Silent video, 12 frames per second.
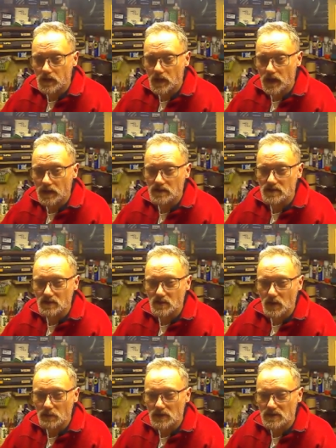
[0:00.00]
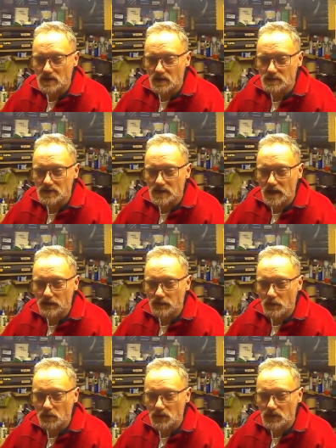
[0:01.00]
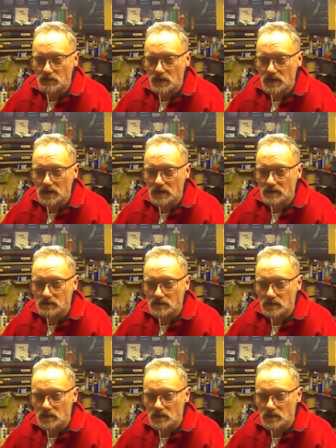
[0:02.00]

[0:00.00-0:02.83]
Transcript: And it took quite a bit of time to get from a point of being in